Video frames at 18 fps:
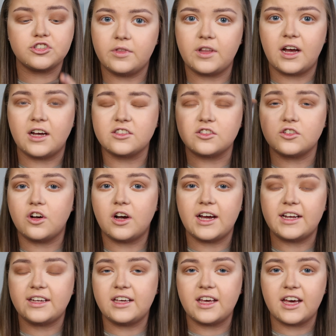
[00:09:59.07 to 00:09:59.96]
that hasn't got
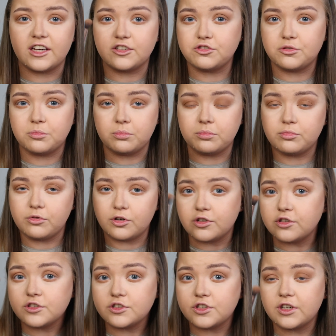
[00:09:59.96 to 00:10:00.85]
any extra
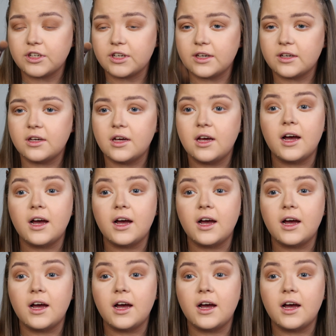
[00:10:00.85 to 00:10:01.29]
product on it